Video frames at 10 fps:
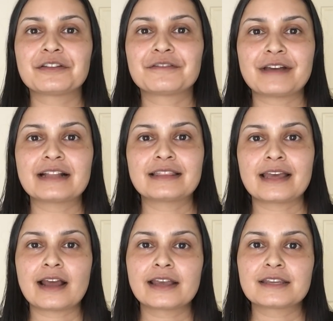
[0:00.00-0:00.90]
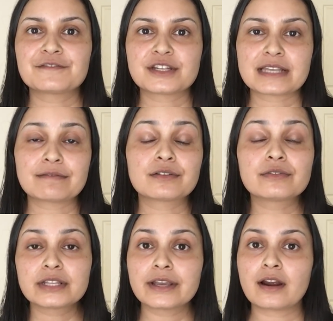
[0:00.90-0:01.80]
on the fact that INFJs have a
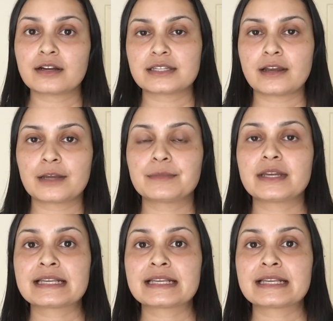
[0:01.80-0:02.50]
really hard time